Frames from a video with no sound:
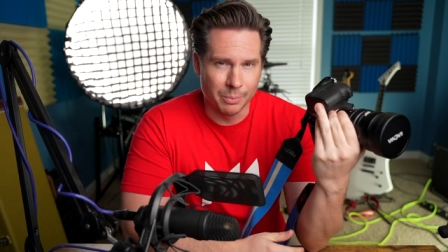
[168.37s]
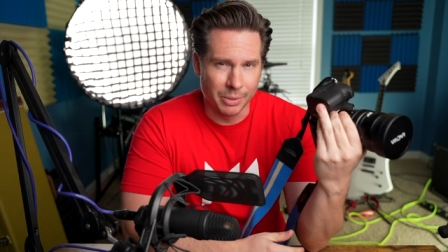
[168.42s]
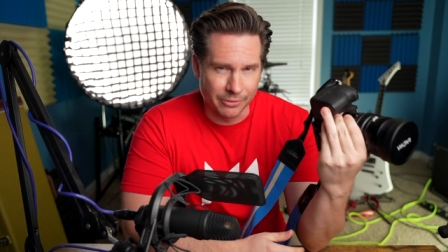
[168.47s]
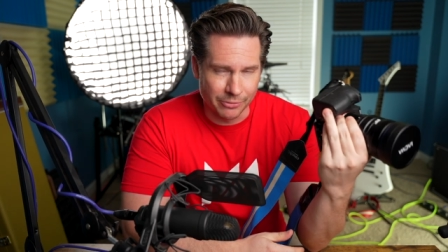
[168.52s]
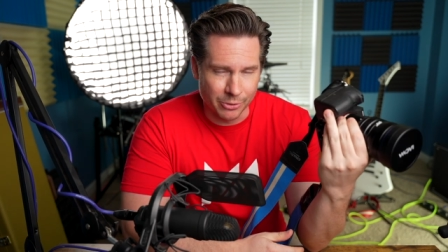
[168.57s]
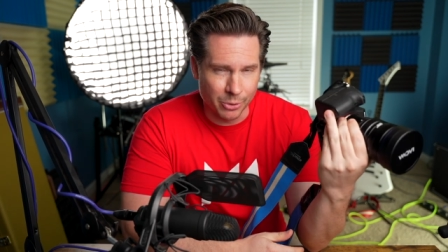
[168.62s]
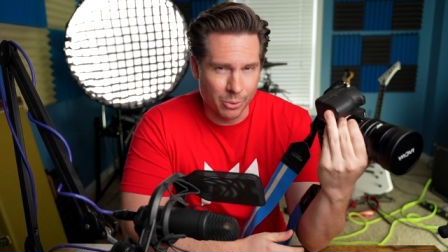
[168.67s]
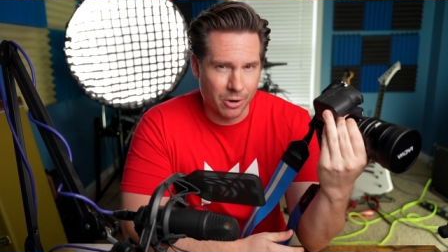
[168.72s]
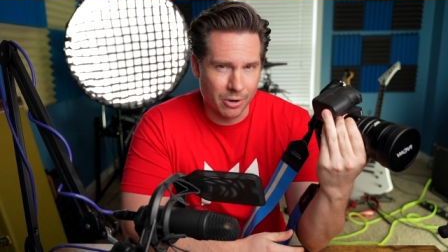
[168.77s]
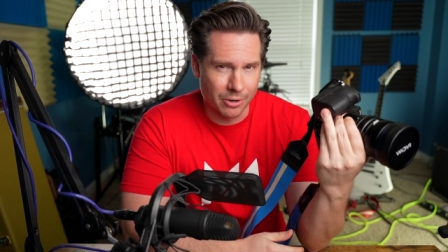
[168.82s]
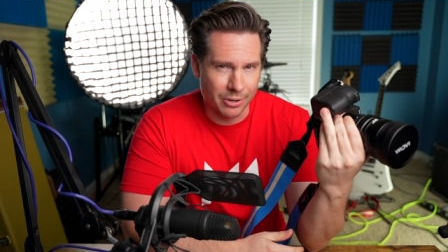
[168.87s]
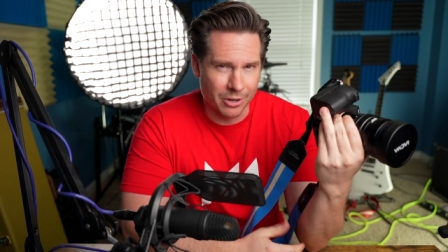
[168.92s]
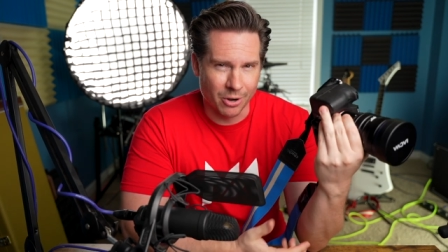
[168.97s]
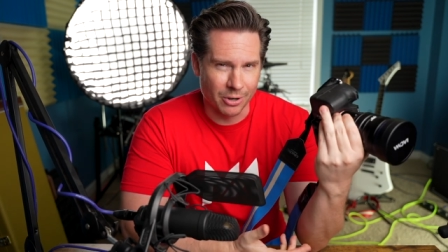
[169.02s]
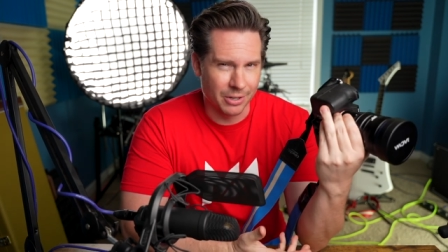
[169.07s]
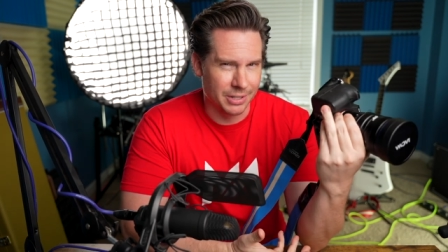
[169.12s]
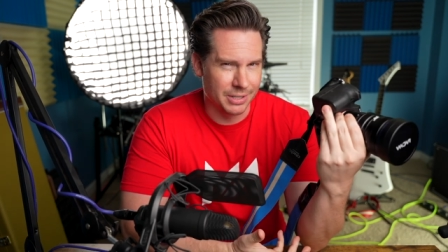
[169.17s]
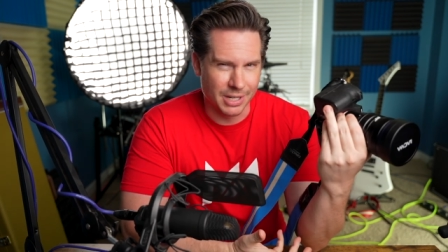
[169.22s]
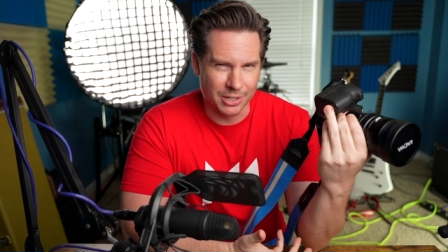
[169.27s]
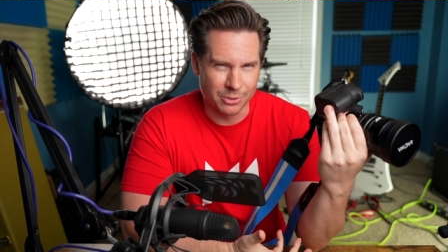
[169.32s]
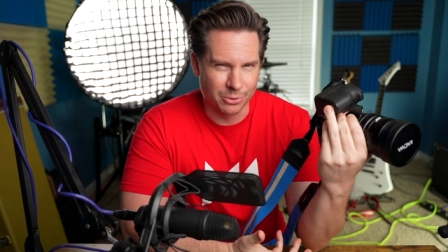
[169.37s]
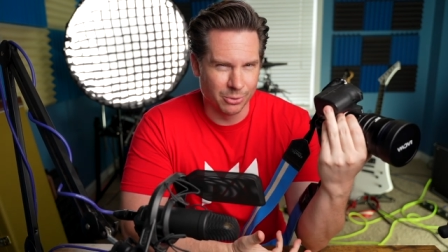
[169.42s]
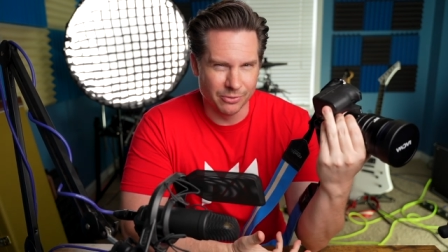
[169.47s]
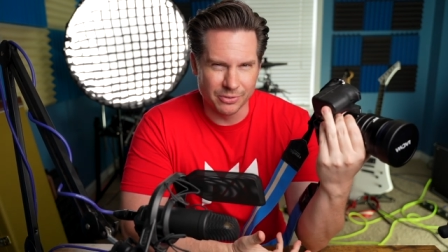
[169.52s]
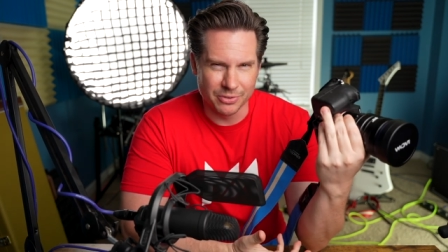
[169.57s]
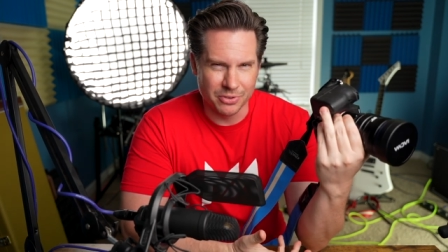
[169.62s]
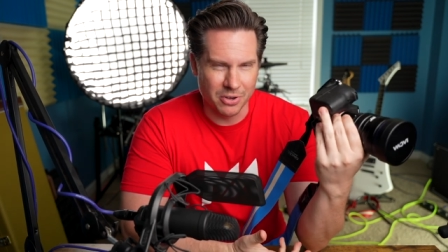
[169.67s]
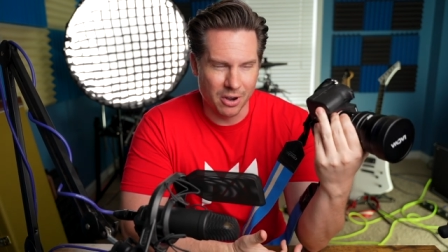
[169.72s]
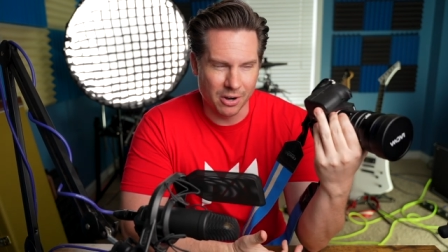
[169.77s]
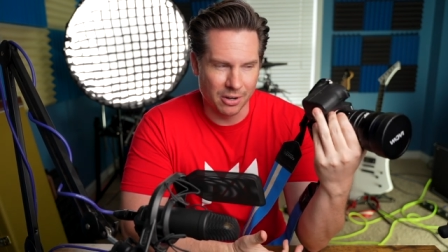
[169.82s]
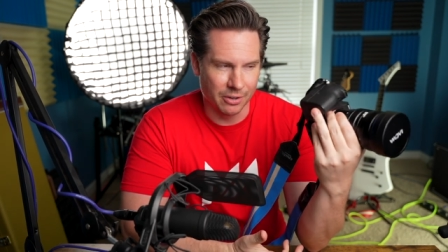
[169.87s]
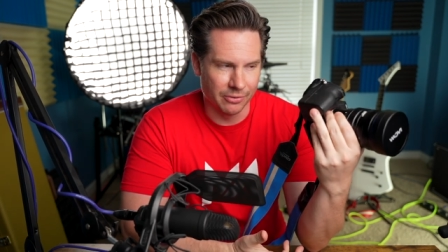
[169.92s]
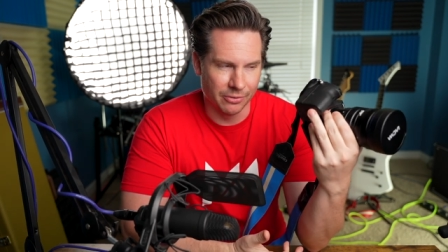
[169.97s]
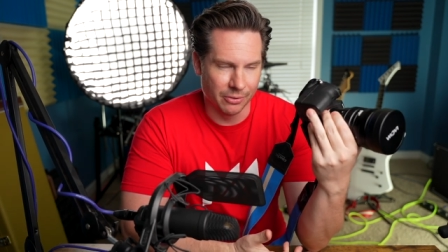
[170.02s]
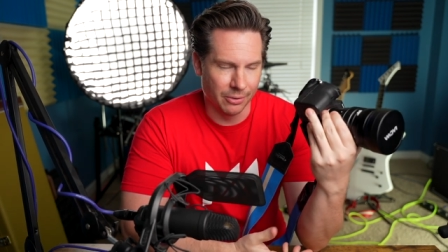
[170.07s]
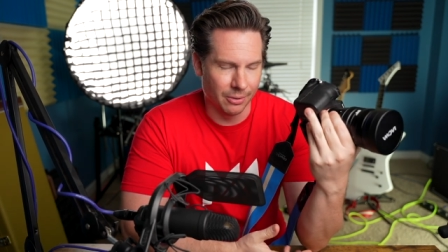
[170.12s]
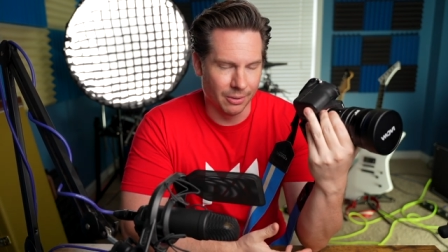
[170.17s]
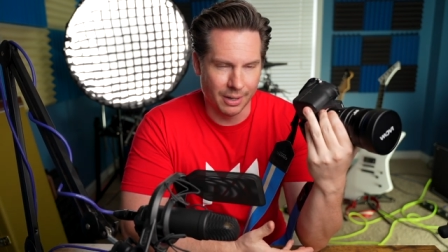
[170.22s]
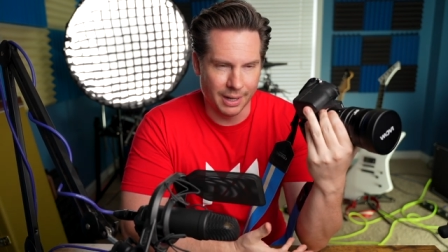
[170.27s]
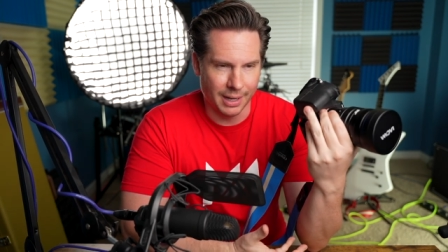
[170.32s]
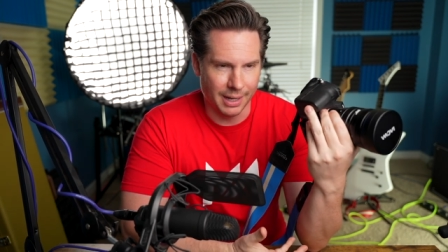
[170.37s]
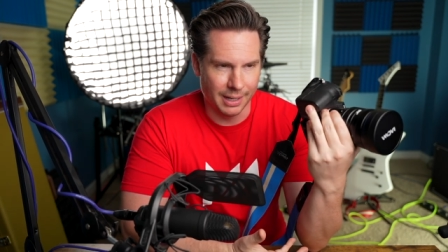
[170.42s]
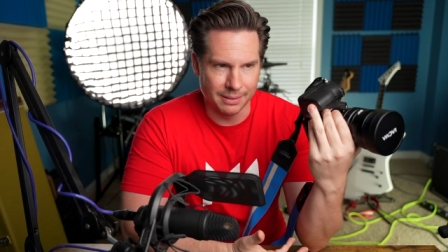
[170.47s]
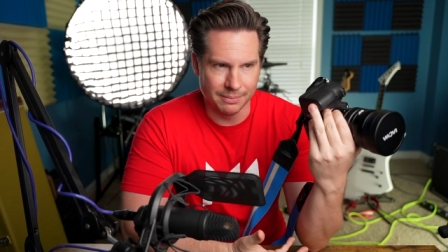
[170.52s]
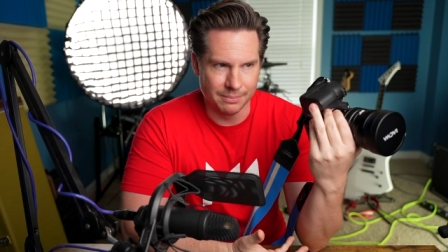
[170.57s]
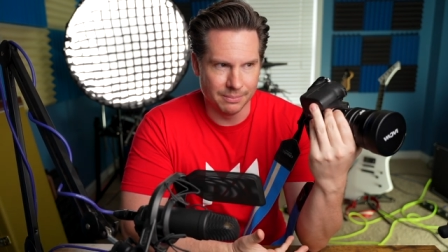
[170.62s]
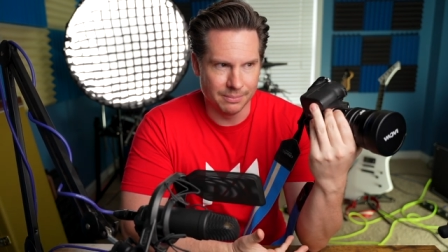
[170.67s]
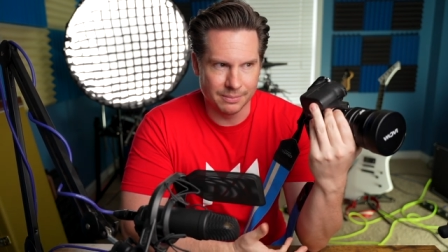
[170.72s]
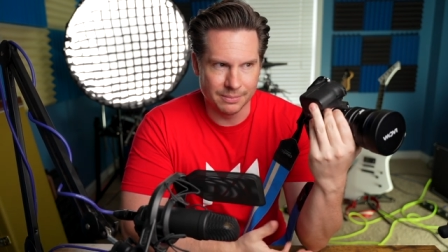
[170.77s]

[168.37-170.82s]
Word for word: But if you are an architectural photographer, I